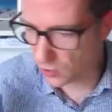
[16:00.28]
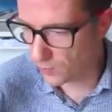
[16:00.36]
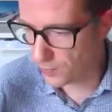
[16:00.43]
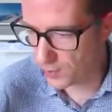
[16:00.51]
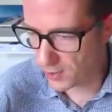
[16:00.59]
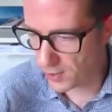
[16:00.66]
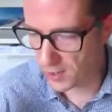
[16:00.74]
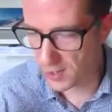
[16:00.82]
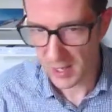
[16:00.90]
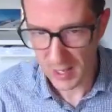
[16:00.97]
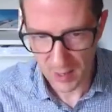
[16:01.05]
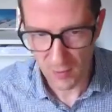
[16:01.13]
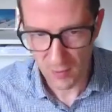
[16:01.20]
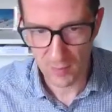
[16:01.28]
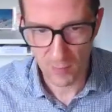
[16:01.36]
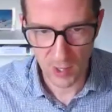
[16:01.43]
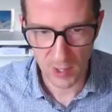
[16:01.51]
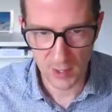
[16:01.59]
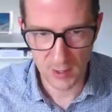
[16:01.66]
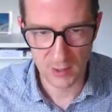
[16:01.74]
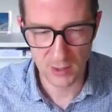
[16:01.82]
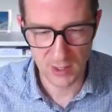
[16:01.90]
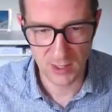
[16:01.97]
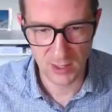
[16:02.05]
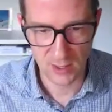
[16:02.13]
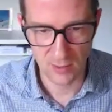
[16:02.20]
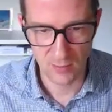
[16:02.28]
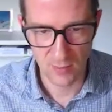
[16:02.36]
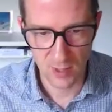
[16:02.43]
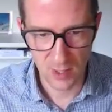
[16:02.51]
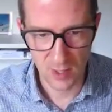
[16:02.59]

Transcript: but here in my system,